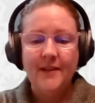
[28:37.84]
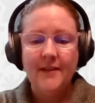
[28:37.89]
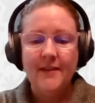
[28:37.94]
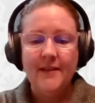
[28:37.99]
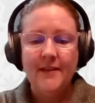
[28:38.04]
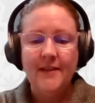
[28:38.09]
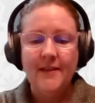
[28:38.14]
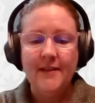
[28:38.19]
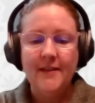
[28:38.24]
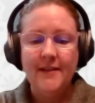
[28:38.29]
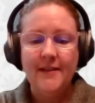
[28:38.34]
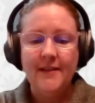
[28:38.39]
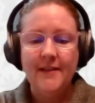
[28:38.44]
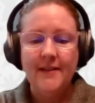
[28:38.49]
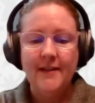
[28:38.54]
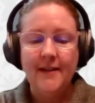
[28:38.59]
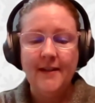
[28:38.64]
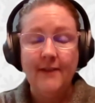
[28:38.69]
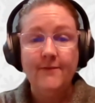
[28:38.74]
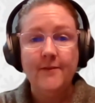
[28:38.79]

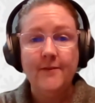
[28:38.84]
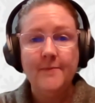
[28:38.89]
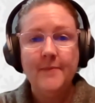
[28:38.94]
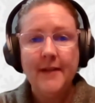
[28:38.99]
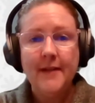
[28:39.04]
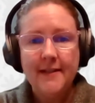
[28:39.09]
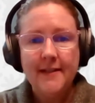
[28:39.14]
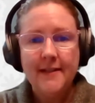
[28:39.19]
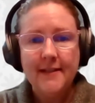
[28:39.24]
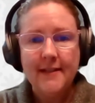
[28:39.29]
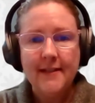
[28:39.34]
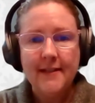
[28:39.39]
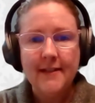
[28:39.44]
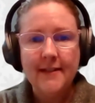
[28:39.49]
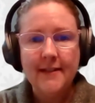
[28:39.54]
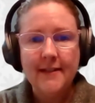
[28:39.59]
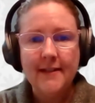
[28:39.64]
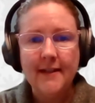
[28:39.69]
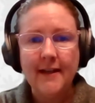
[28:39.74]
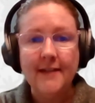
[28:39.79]
the government
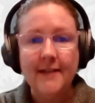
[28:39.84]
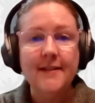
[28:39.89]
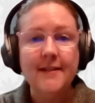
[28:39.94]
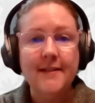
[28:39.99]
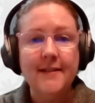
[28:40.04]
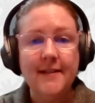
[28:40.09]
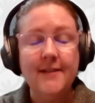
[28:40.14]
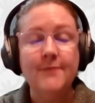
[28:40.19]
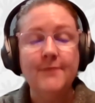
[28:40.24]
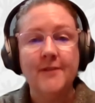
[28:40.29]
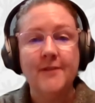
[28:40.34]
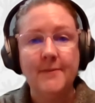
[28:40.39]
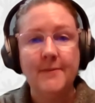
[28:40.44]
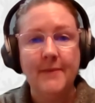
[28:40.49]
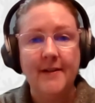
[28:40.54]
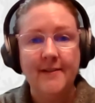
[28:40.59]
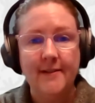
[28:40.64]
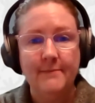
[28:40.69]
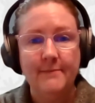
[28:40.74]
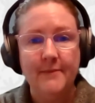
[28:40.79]
entities
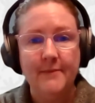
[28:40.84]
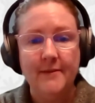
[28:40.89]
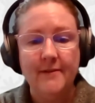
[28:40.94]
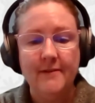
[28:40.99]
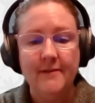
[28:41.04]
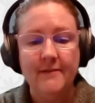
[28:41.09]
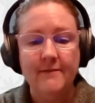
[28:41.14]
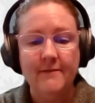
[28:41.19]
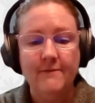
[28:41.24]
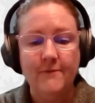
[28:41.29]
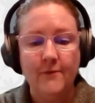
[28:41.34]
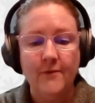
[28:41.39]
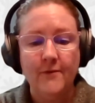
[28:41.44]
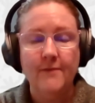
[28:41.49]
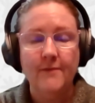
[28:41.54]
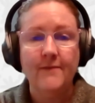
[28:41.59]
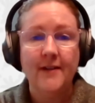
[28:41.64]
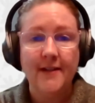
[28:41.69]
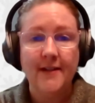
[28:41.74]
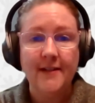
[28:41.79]
responsible
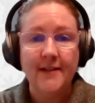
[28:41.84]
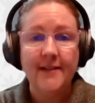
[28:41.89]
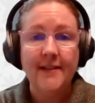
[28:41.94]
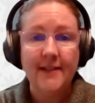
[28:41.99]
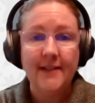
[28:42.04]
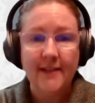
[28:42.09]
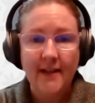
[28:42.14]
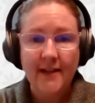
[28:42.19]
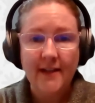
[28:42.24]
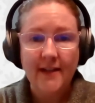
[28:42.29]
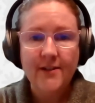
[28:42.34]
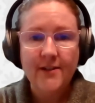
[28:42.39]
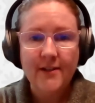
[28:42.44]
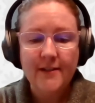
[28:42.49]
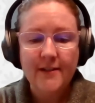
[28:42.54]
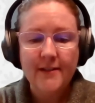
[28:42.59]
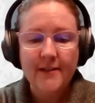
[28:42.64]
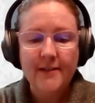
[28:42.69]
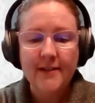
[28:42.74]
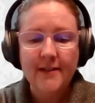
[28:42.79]
for running the
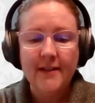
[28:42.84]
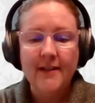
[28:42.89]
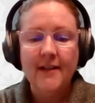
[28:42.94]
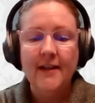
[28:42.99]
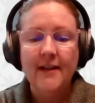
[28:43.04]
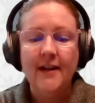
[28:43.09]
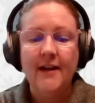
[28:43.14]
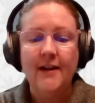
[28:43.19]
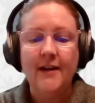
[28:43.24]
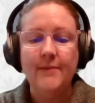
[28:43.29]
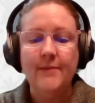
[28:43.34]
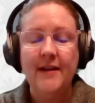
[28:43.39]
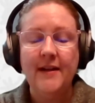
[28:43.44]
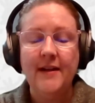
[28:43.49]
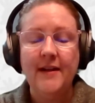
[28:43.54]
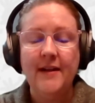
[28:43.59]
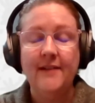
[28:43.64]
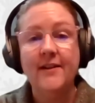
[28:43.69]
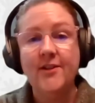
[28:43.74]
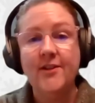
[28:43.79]
elections
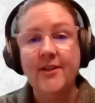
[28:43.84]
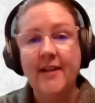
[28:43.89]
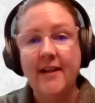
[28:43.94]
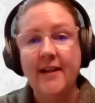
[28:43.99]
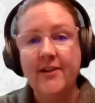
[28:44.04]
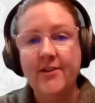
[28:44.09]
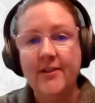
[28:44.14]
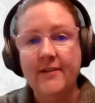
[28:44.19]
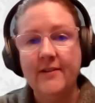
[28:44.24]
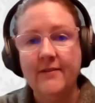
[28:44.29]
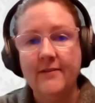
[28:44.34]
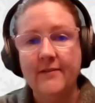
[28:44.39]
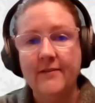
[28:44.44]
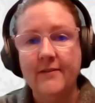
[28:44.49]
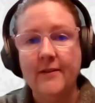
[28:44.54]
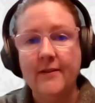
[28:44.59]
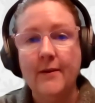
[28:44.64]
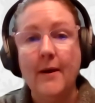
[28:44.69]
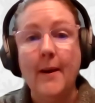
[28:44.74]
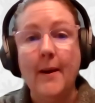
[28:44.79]
and our
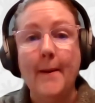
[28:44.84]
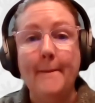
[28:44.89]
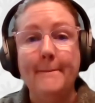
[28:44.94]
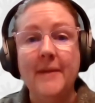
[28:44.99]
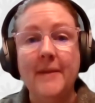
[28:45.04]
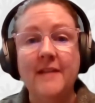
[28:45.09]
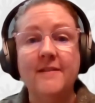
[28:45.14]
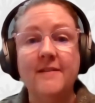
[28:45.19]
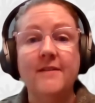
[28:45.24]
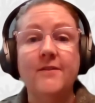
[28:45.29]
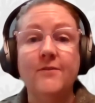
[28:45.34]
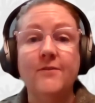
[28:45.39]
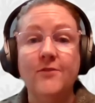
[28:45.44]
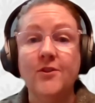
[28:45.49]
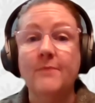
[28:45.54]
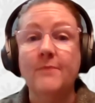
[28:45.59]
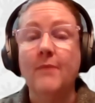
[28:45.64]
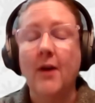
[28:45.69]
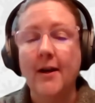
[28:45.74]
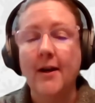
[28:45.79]
educational
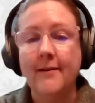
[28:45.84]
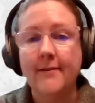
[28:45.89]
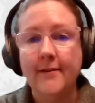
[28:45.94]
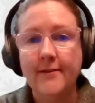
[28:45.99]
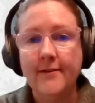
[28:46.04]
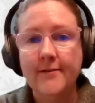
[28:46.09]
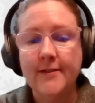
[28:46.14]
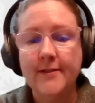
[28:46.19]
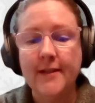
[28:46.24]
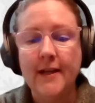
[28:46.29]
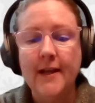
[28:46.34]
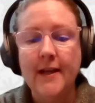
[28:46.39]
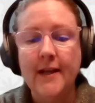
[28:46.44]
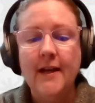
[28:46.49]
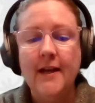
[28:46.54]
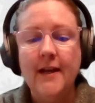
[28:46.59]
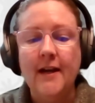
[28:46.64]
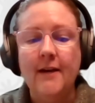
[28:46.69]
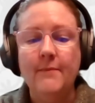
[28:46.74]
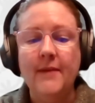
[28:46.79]
institution partners
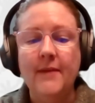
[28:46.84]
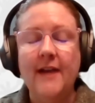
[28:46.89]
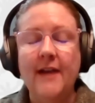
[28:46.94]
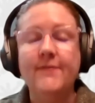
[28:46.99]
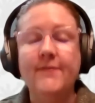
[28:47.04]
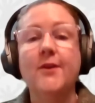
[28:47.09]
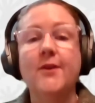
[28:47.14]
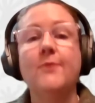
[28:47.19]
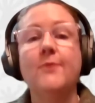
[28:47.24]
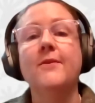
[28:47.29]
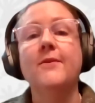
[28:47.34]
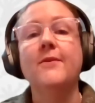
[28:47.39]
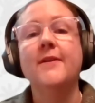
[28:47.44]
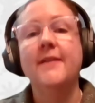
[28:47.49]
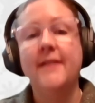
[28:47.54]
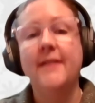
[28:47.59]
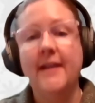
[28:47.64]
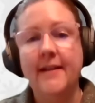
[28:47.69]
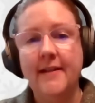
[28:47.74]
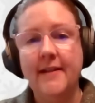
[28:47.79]
have a
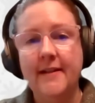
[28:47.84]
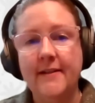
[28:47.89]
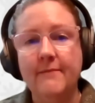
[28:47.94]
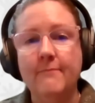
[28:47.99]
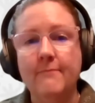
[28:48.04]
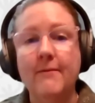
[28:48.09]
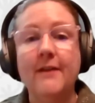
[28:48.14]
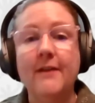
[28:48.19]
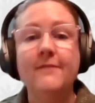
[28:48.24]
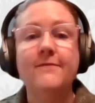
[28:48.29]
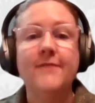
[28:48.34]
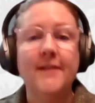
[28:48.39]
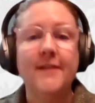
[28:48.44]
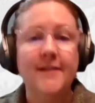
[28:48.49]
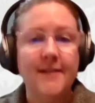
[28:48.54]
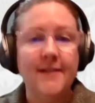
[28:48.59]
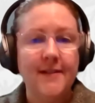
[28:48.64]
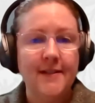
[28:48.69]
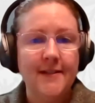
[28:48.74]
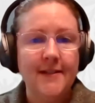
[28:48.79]
coordinated,
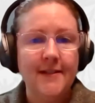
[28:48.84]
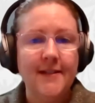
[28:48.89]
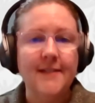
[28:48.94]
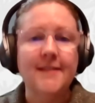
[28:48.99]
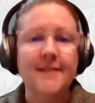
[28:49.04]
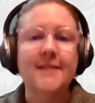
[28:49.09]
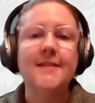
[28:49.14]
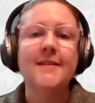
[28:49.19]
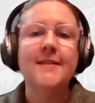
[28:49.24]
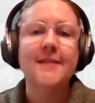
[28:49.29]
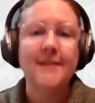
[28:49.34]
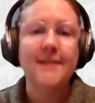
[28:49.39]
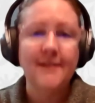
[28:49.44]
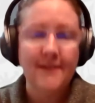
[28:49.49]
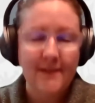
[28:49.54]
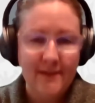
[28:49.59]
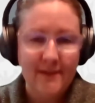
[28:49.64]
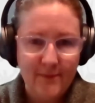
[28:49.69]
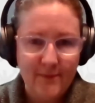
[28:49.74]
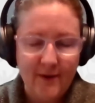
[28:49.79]
well-funded,
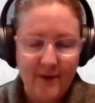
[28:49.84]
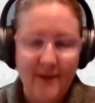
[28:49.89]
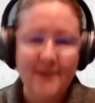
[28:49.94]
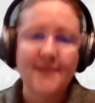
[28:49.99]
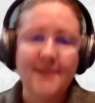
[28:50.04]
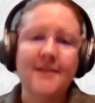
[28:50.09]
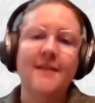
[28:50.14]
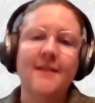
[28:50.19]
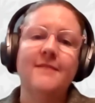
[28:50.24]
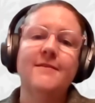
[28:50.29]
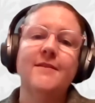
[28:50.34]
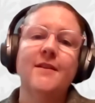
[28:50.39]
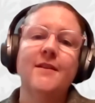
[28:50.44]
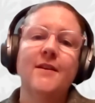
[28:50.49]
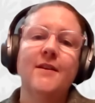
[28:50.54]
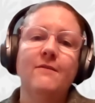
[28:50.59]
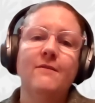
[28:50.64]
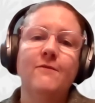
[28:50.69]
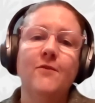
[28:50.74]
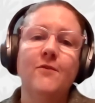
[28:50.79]
consistent process
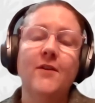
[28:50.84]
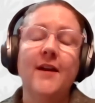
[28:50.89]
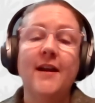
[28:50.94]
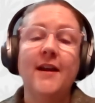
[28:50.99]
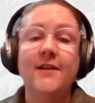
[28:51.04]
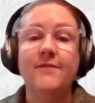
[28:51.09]
for